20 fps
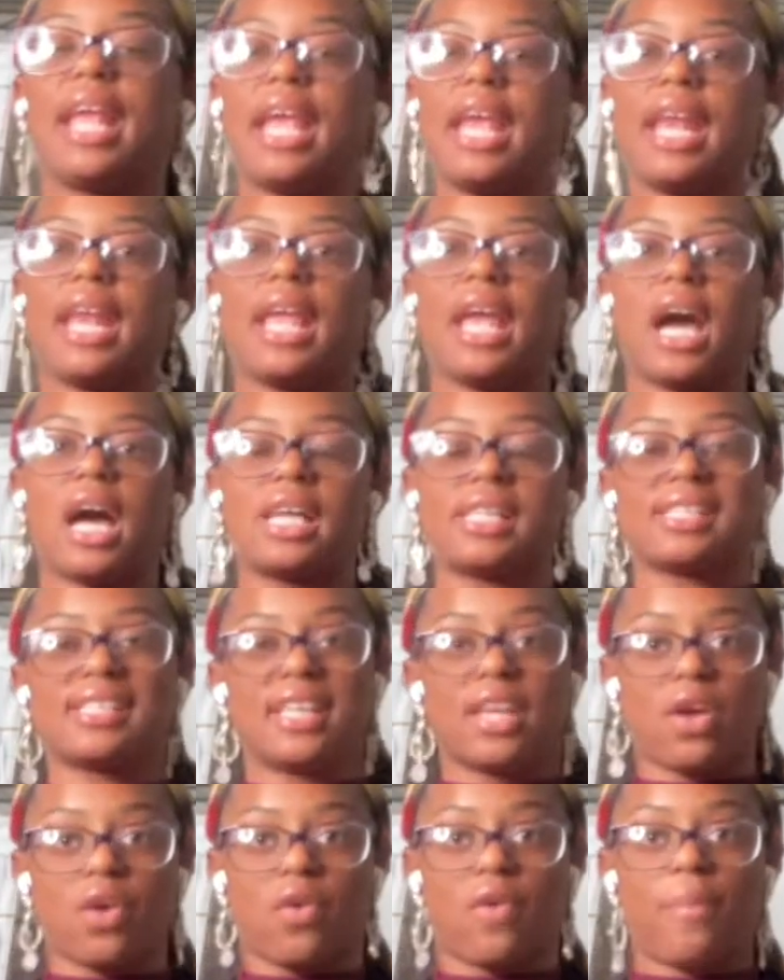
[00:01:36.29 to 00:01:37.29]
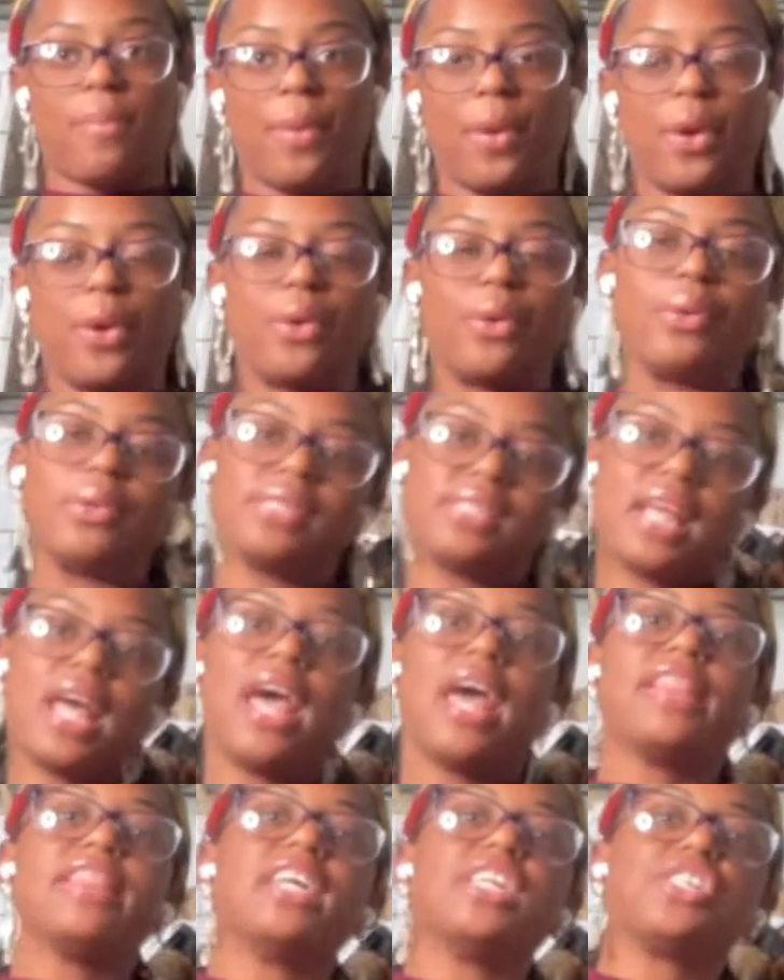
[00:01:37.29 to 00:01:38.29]
any asana or pose
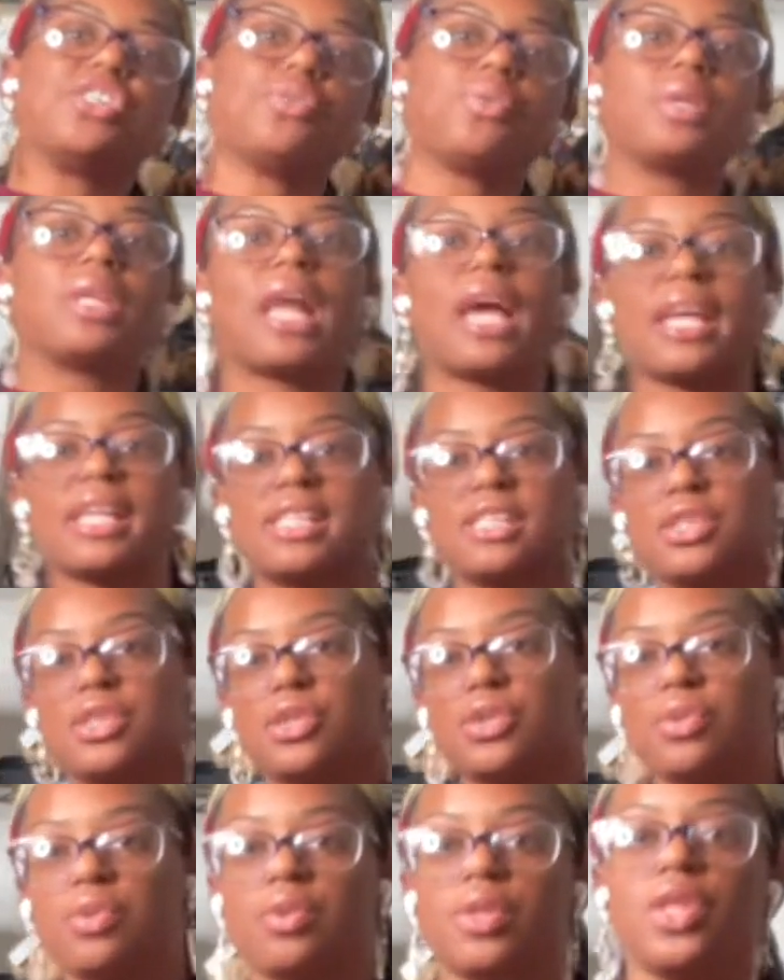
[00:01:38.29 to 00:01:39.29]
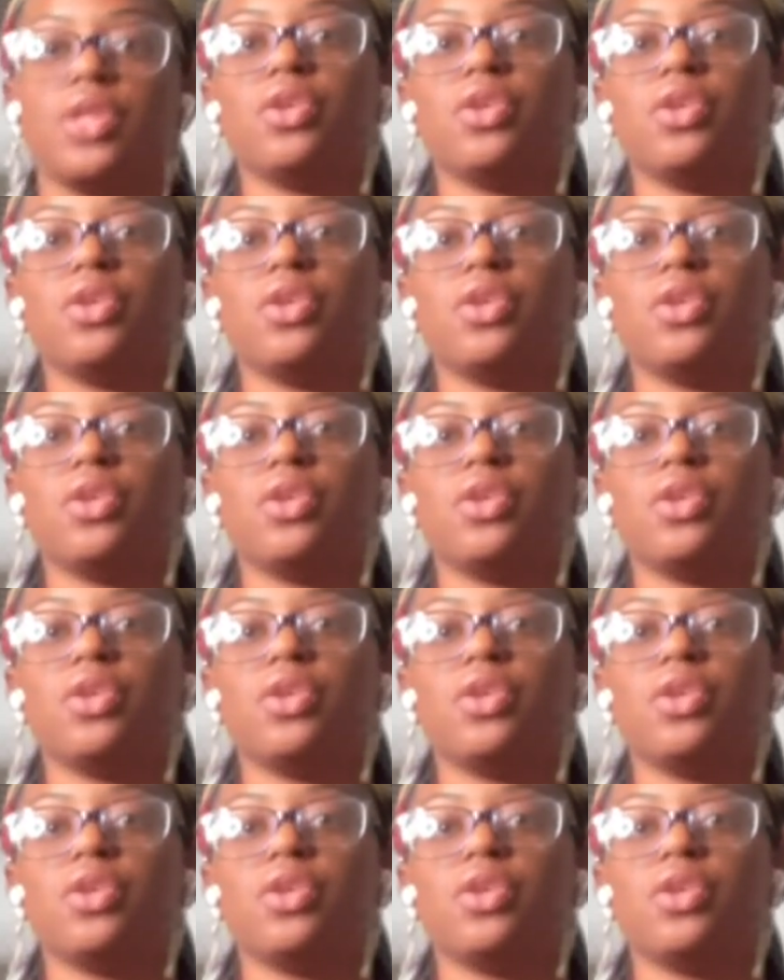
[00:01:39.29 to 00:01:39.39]
that you would like to.